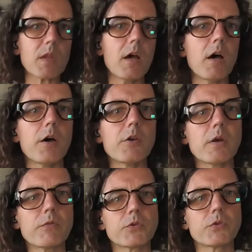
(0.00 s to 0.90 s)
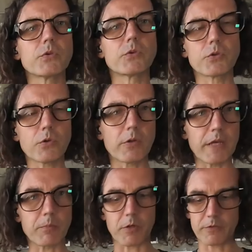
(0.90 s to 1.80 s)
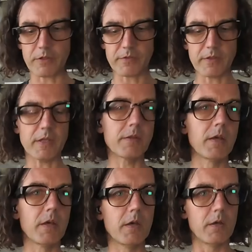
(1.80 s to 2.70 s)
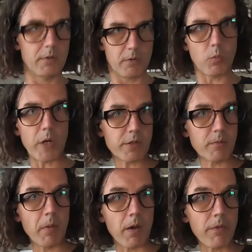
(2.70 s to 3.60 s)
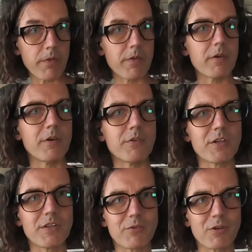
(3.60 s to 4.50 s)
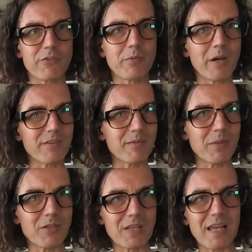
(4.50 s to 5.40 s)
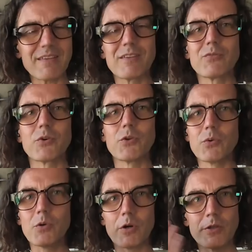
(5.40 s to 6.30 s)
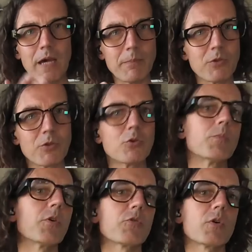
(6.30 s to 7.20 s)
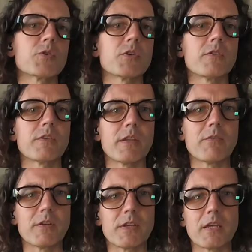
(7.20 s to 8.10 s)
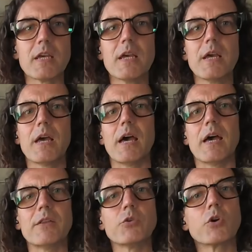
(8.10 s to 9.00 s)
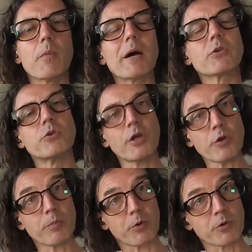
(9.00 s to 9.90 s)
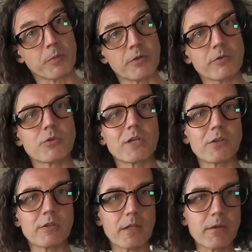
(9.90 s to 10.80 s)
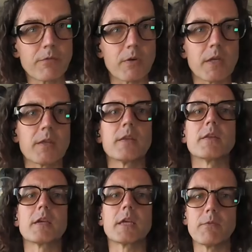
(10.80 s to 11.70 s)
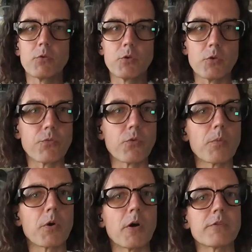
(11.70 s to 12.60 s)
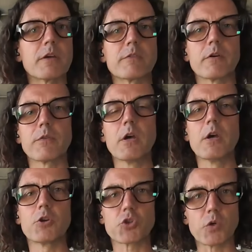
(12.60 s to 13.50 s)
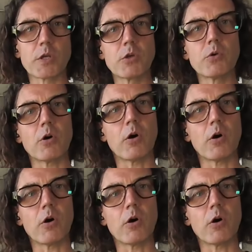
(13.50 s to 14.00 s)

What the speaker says: you have to do all that process and then wait a month until they've customized and made the glasses for you, adapted to your prescriptions and everything. And you go back to another appointment to get the delivery, and then they give you to the full process of showing you